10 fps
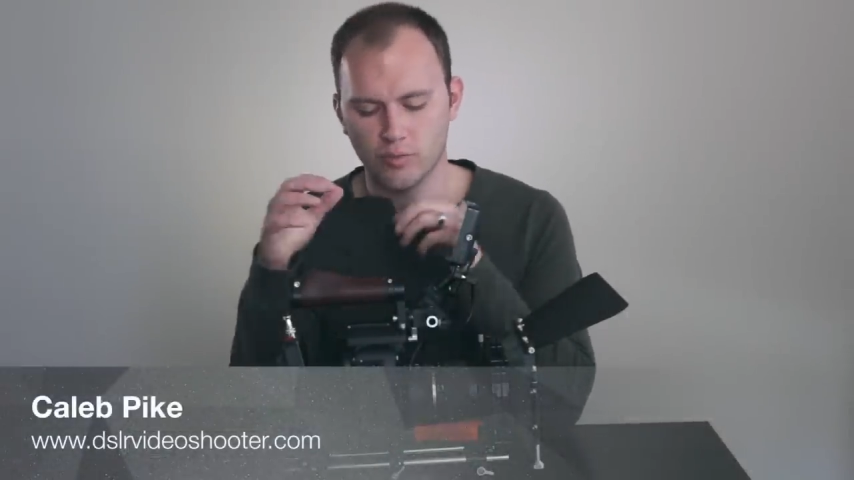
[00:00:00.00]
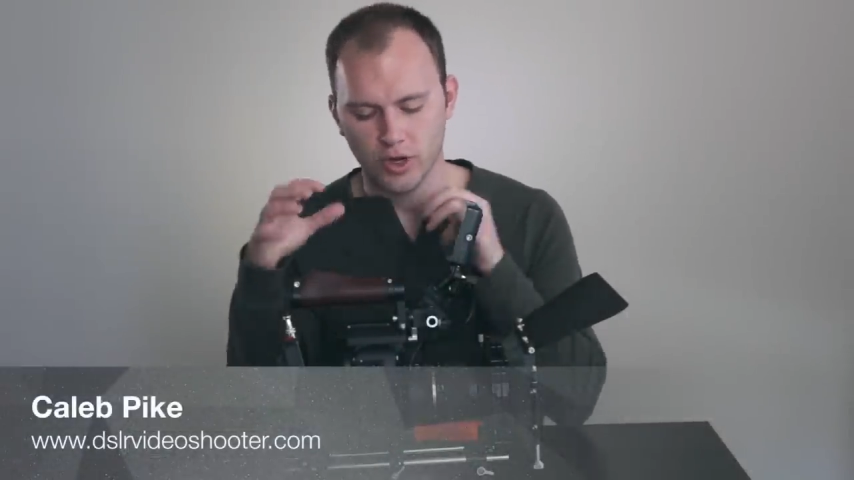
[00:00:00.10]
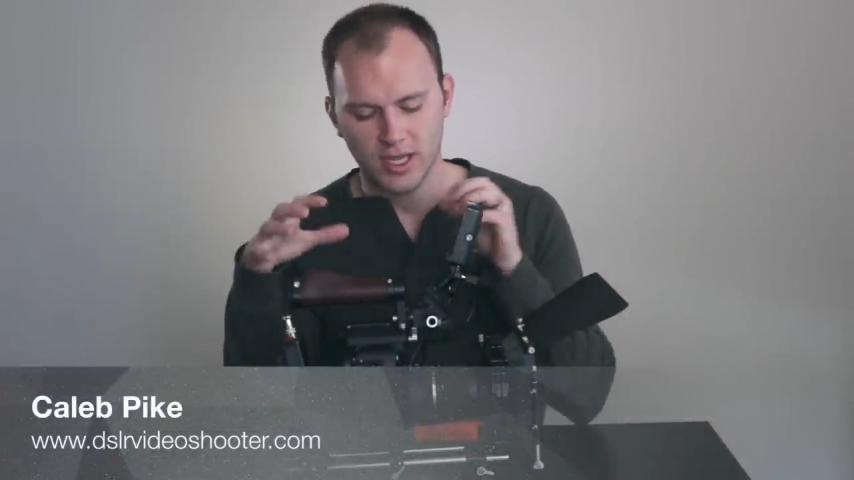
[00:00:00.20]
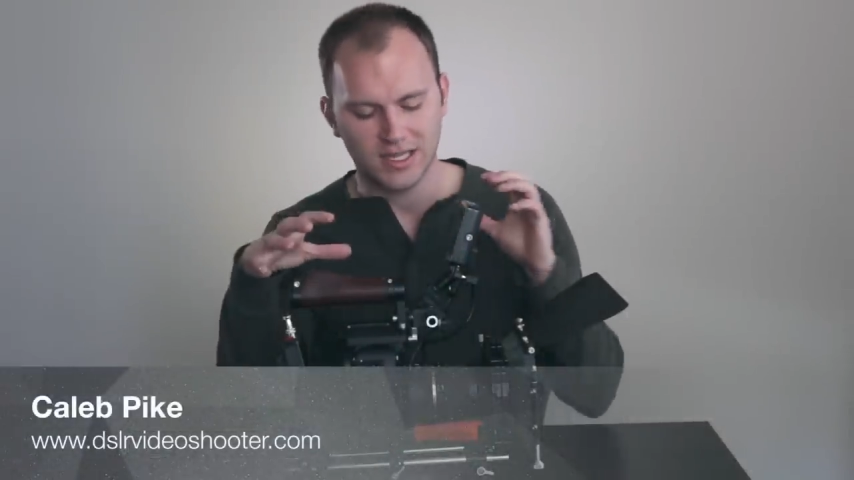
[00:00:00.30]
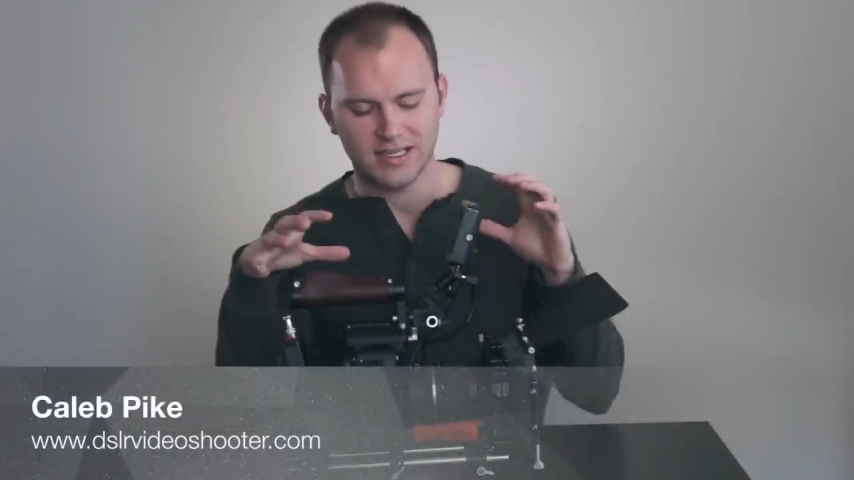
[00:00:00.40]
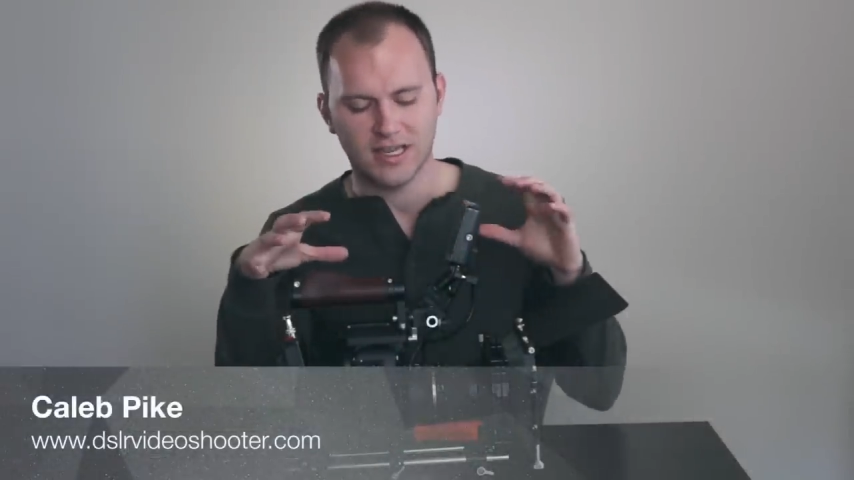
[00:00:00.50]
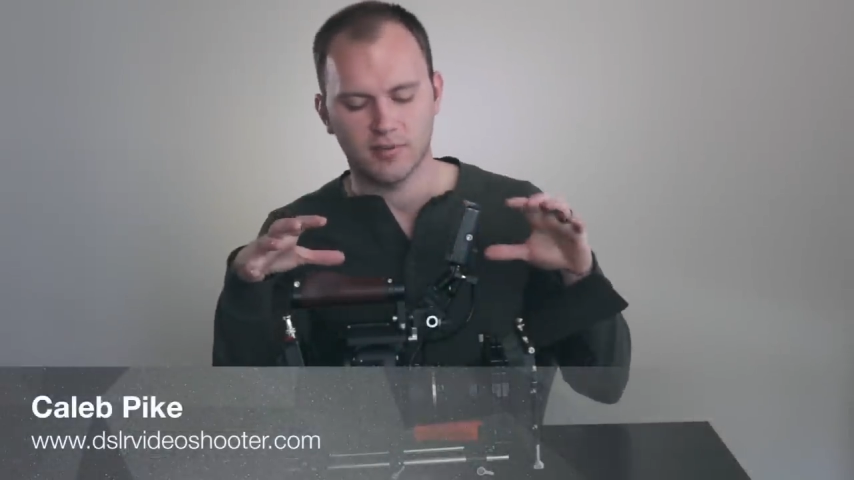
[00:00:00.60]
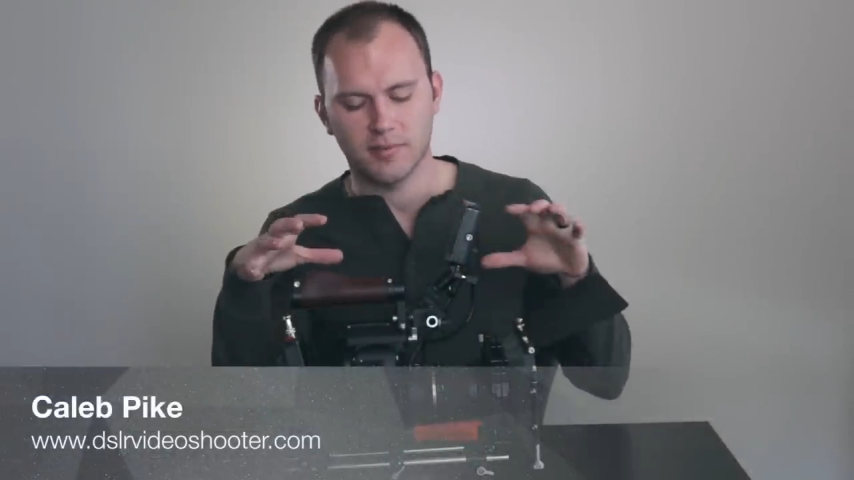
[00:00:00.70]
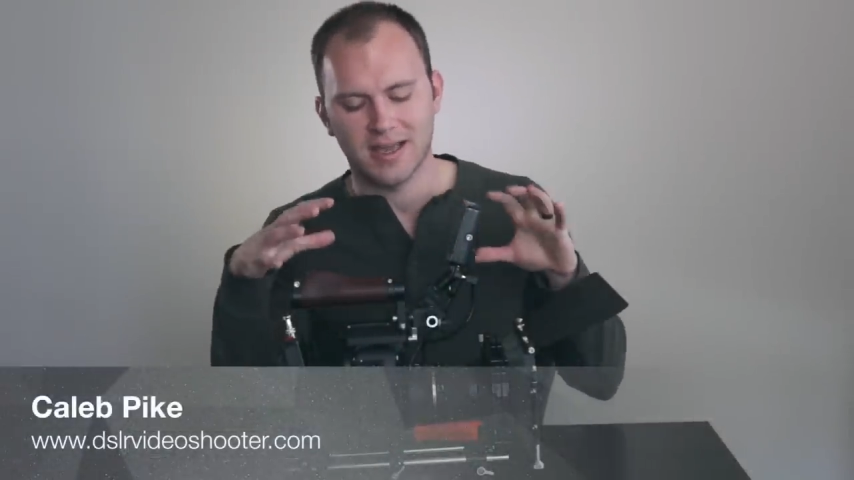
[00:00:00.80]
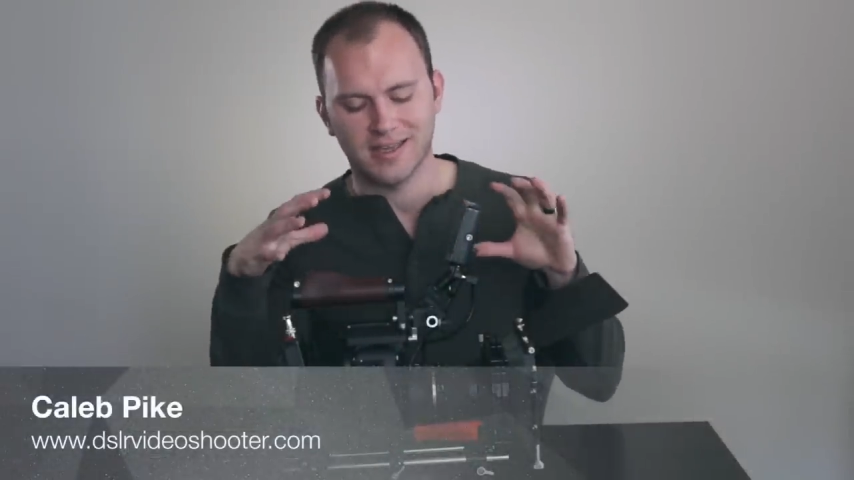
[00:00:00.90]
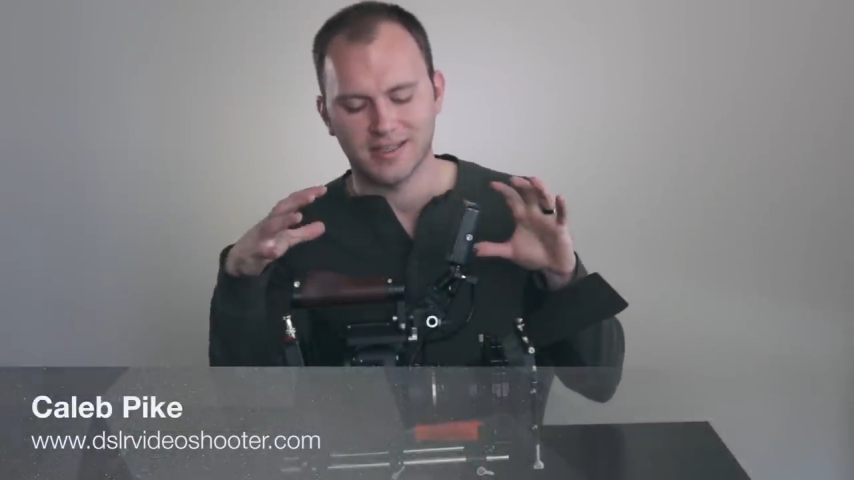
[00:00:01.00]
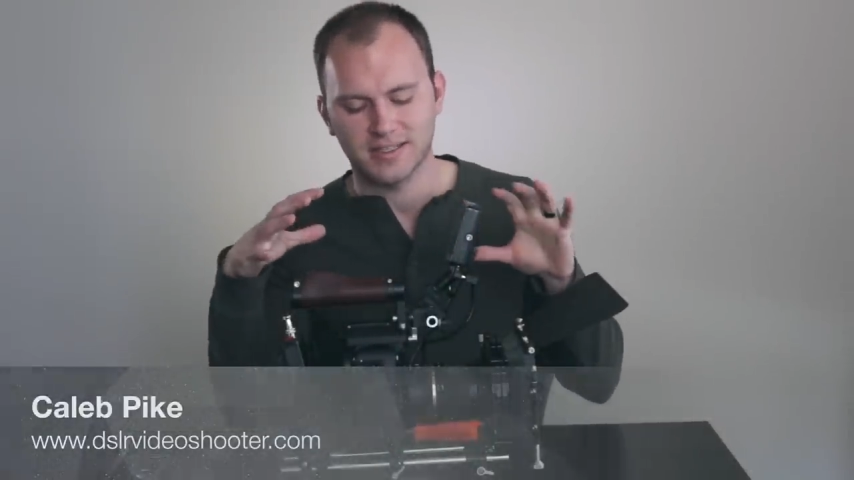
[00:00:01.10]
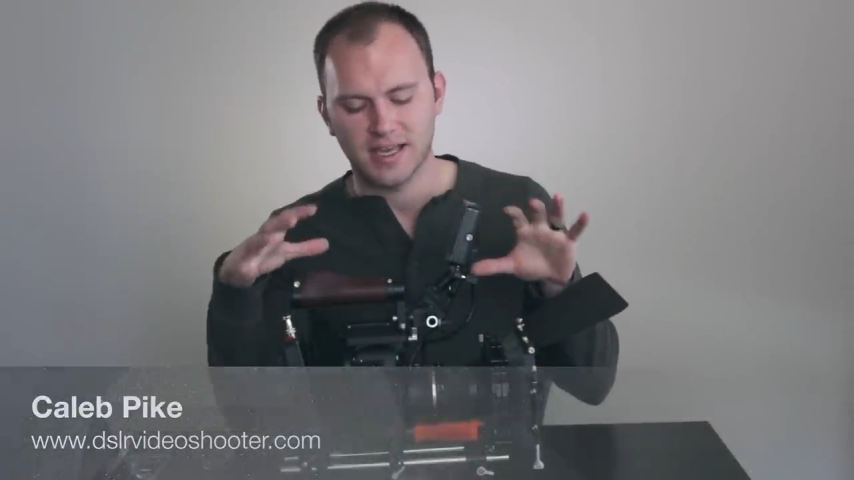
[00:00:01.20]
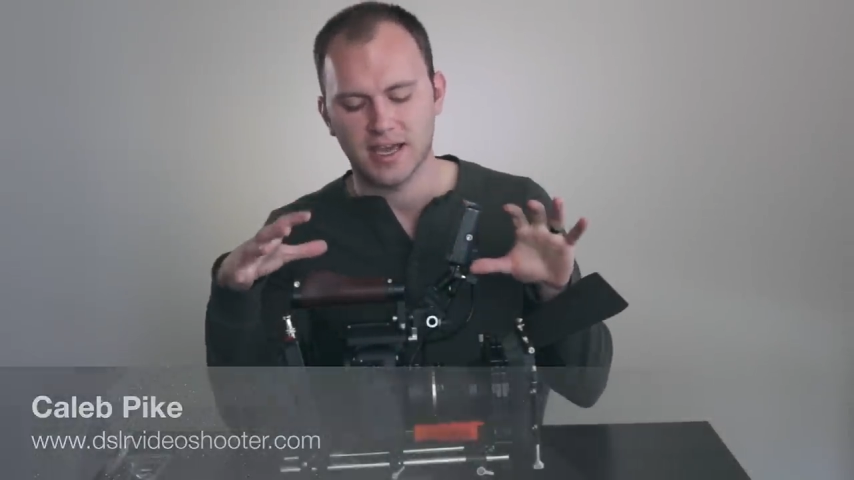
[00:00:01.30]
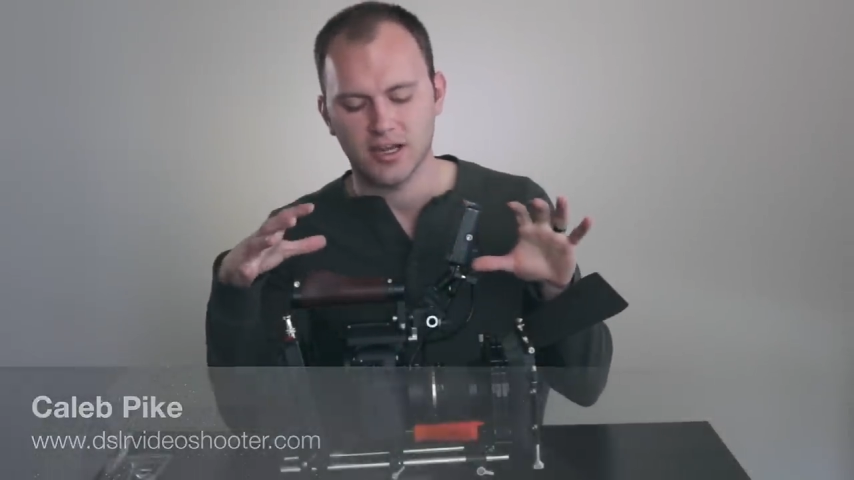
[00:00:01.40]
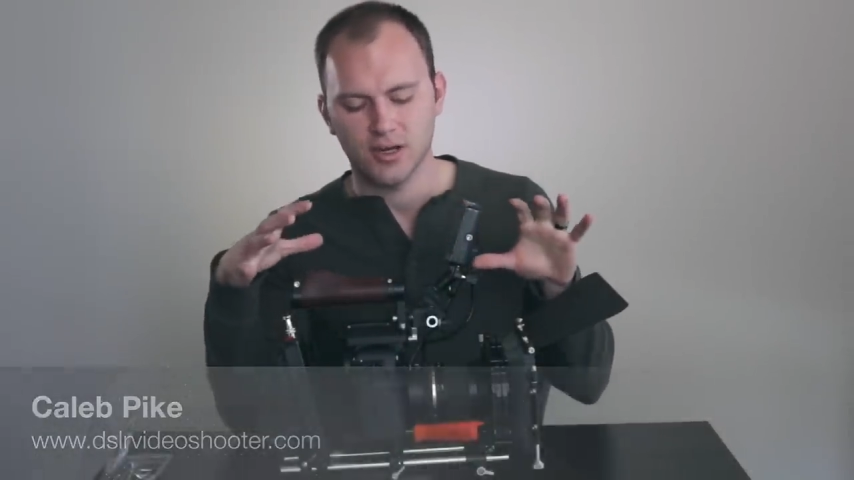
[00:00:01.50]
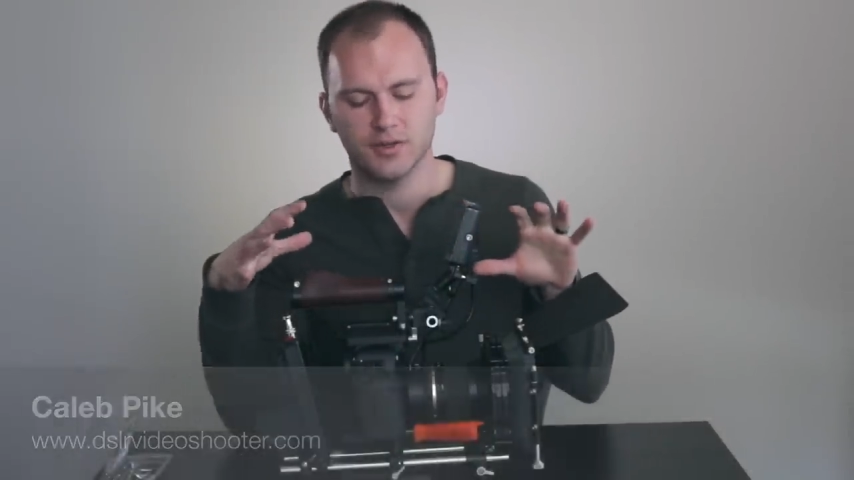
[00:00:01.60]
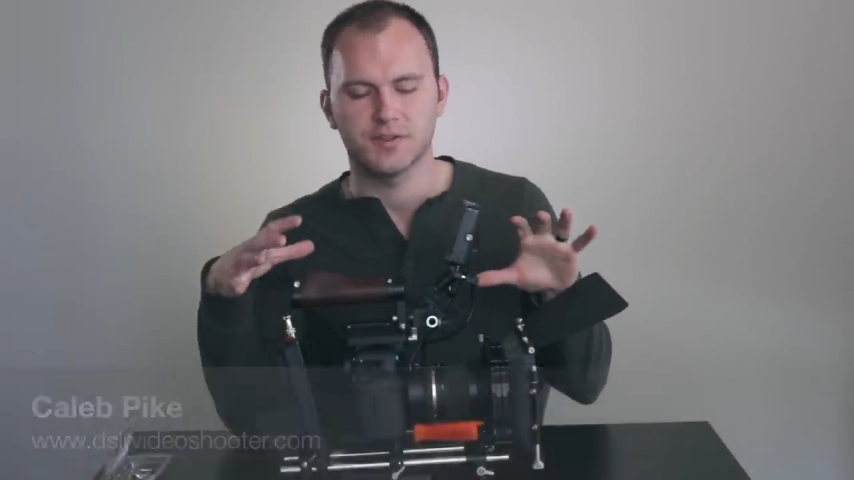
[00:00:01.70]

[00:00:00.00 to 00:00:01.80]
breaking down my entire